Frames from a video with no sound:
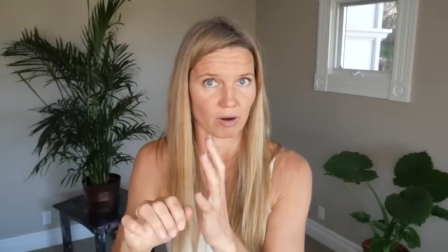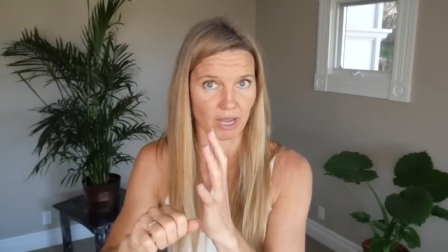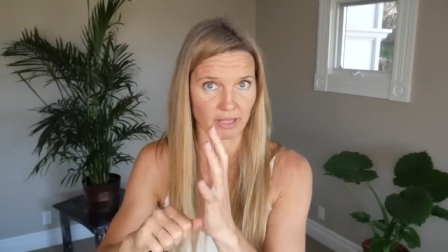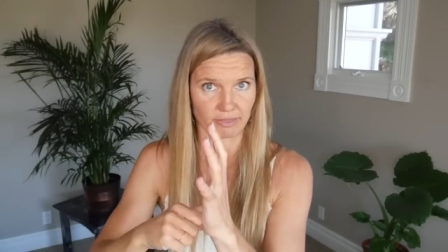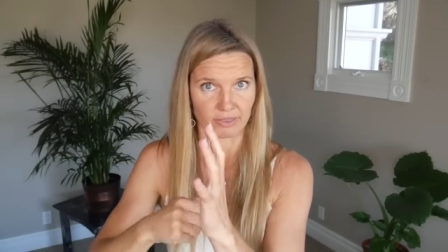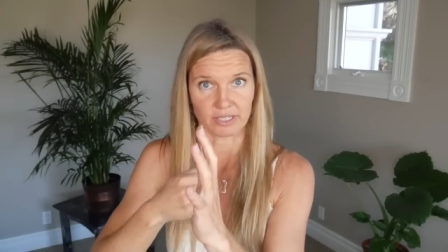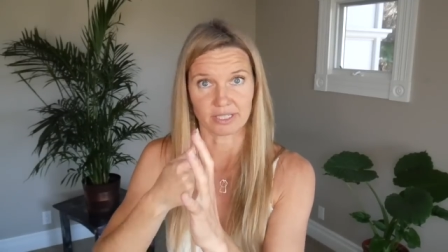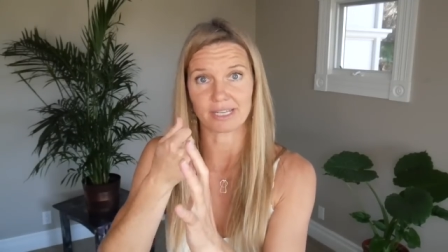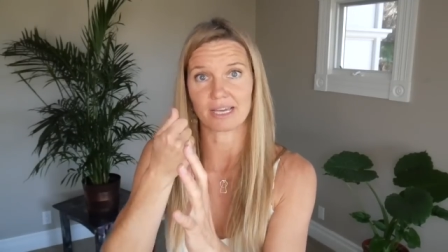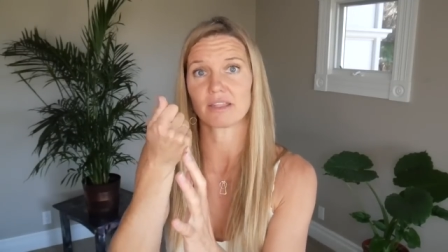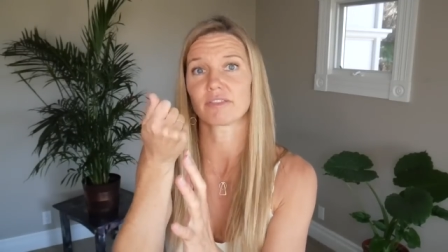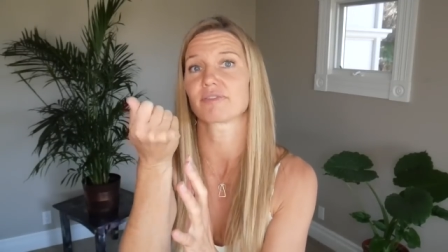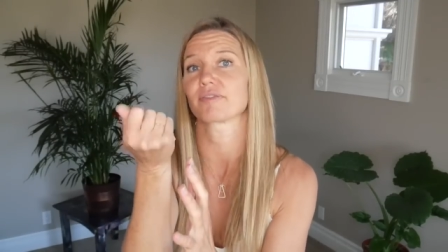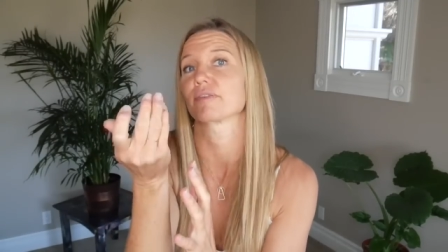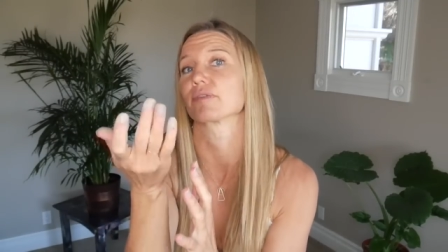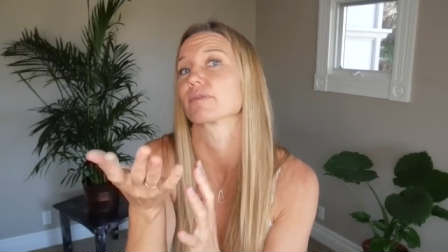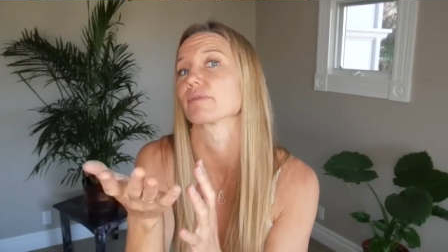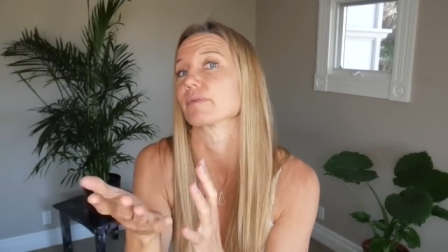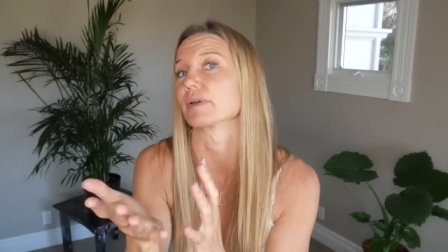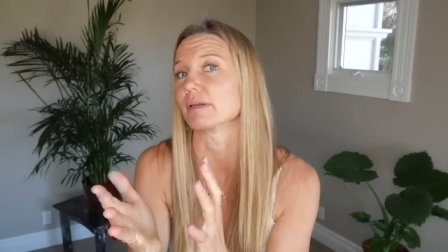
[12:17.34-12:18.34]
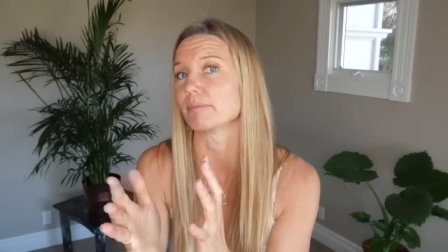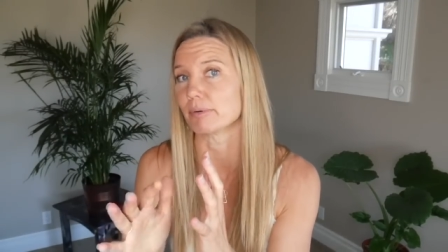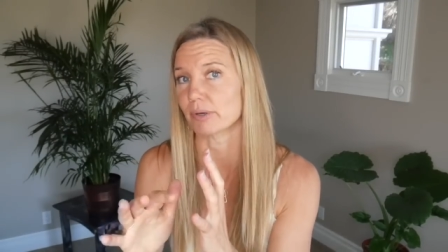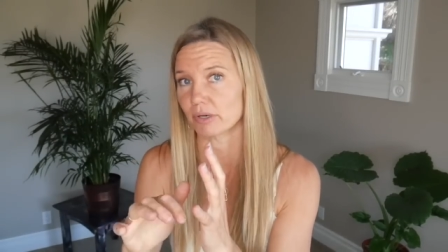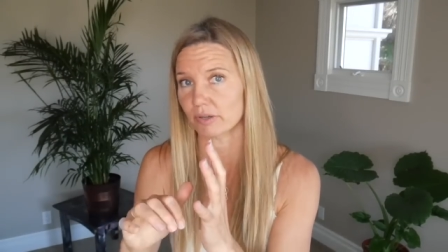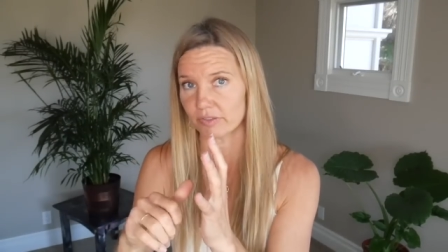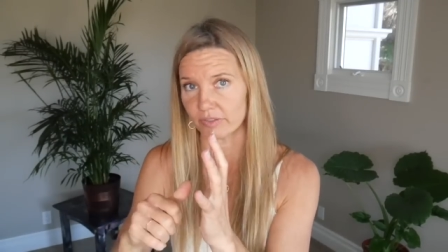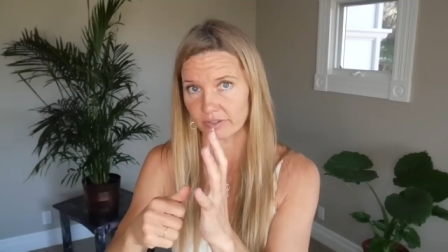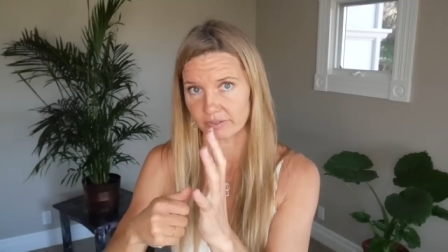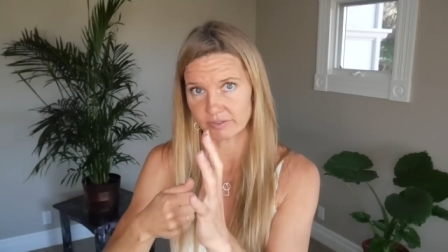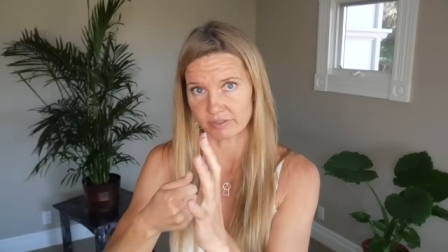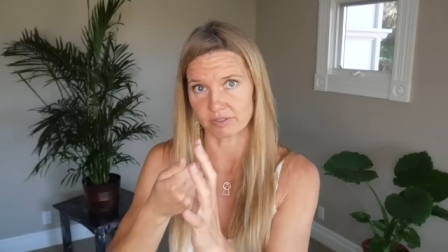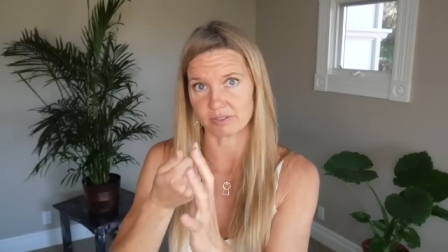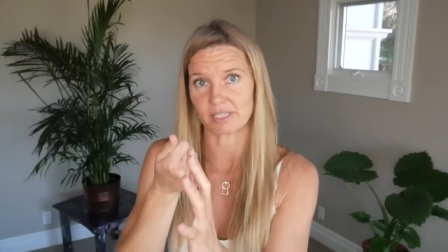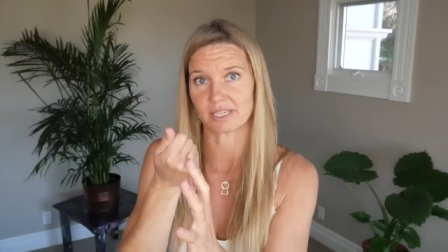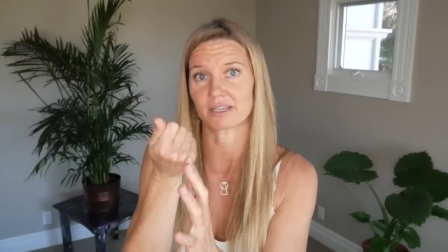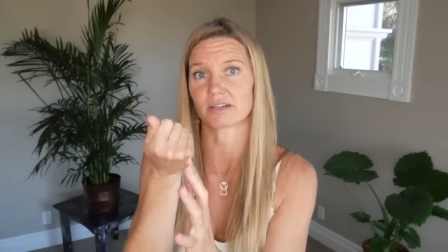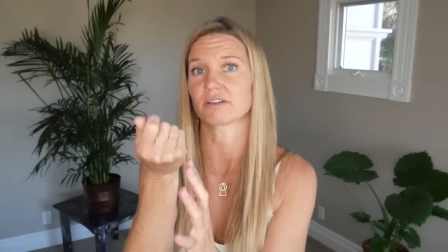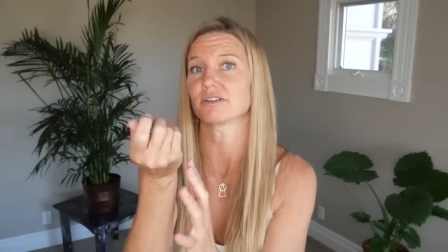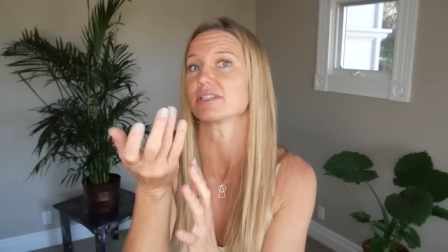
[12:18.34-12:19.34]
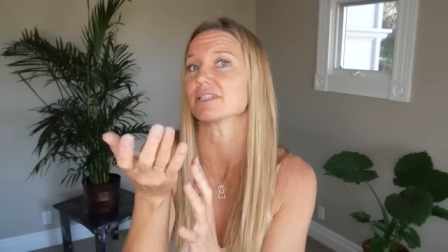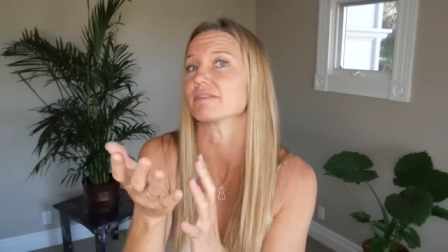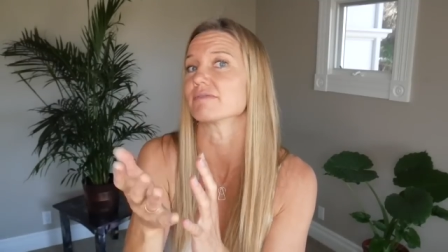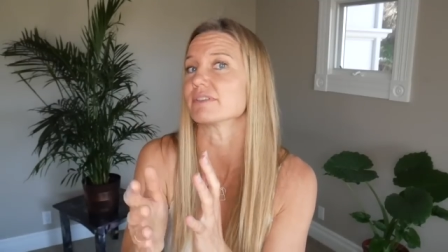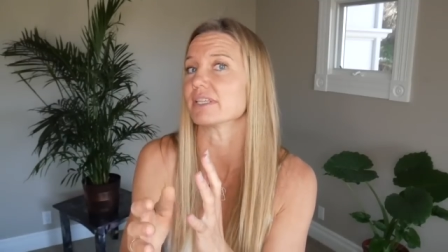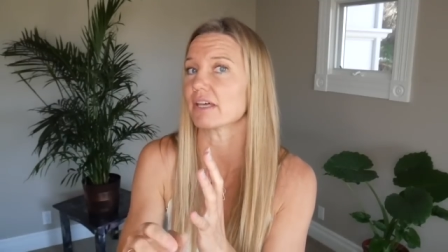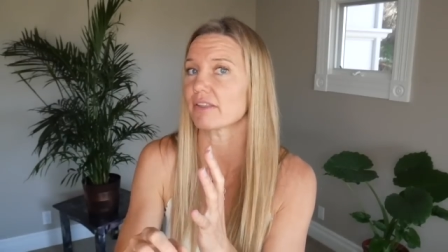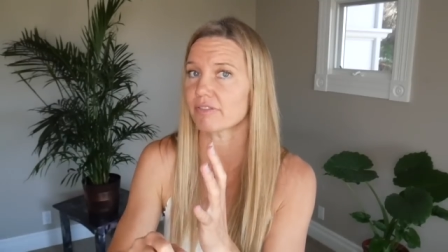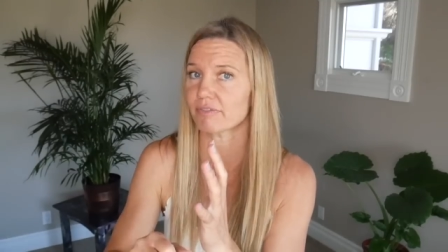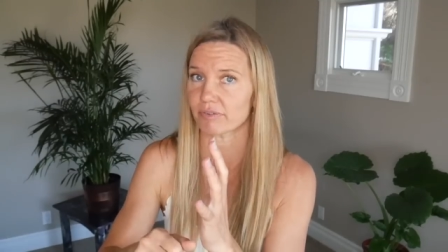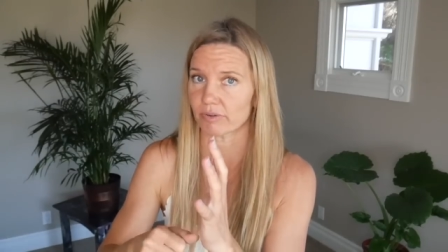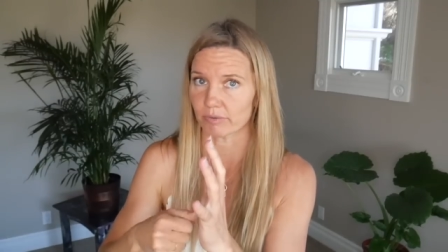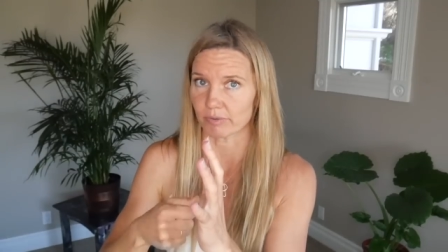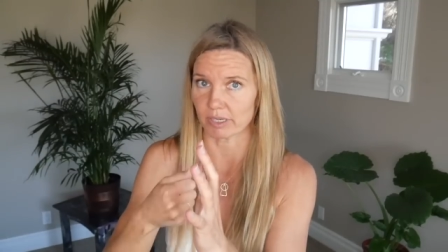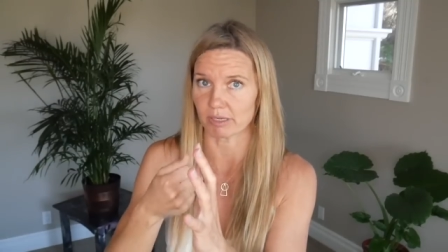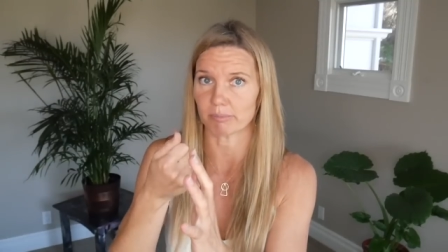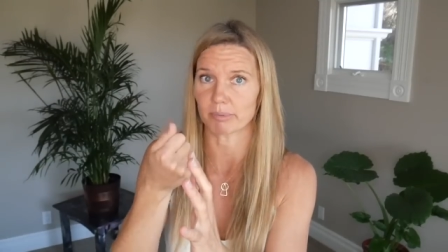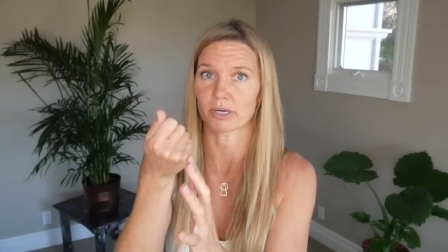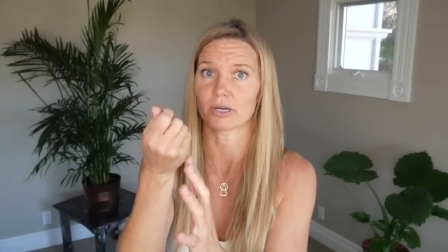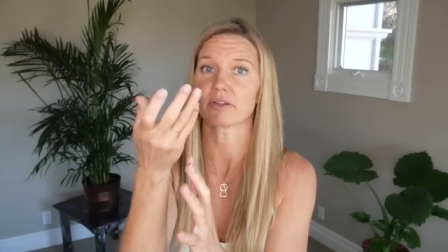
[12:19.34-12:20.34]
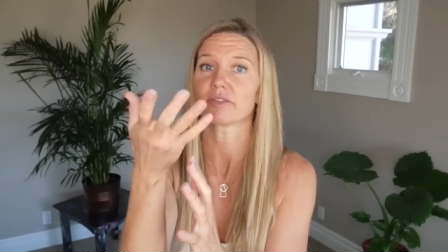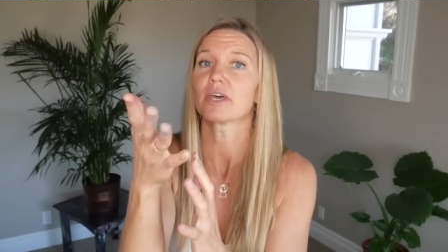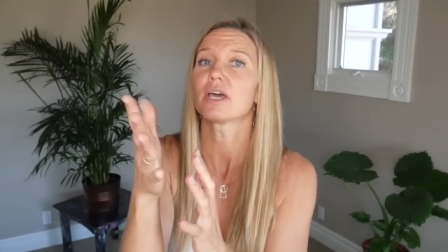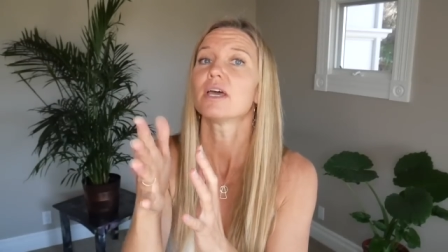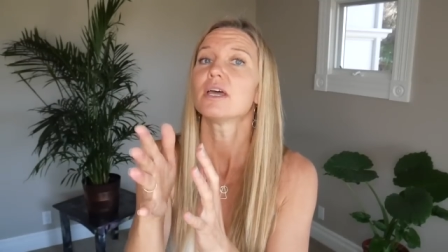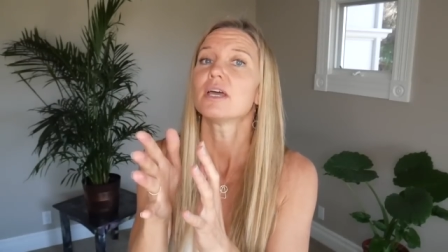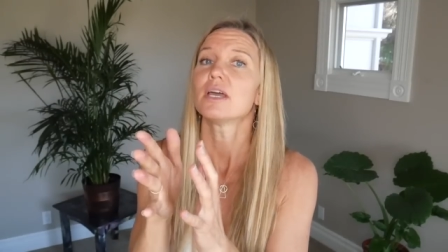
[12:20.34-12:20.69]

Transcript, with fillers: right? The death for the rebirth. This is the energy of death for rebirth.